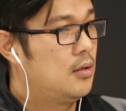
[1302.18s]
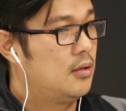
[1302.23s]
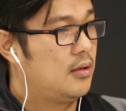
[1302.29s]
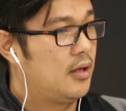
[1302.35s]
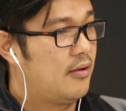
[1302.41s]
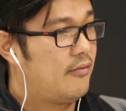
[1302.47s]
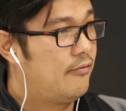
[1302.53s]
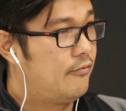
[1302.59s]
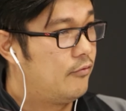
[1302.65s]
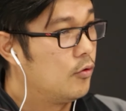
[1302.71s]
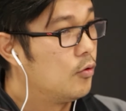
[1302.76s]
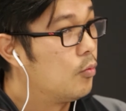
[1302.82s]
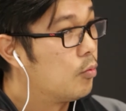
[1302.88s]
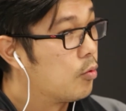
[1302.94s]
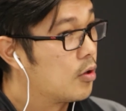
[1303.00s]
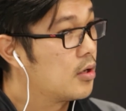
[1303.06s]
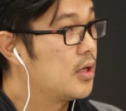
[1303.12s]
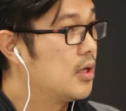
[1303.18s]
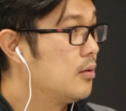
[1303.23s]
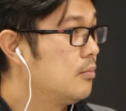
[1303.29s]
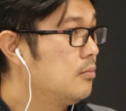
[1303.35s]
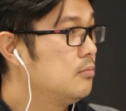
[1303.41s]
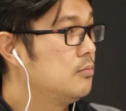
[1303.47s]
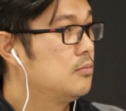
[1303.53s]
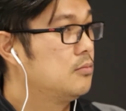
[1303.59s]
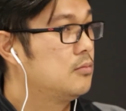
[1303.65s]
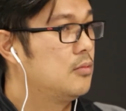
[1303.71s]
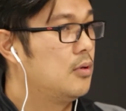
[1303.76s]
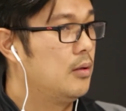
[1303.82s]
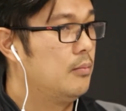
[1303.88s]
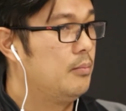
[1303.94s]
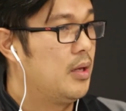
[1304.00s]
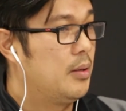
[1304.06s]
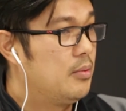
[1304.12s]
like full working,
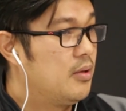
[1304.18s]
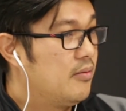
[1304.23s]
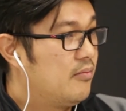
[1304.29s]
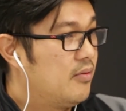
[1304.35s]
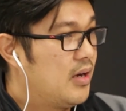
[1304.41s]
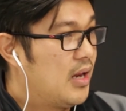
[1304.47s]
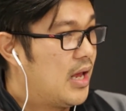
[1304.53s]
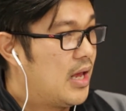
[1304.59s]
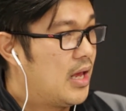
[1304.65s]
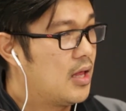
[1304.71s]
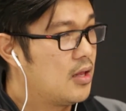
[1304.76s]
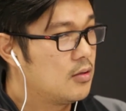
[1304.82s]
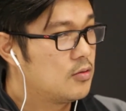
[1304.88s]
maybe even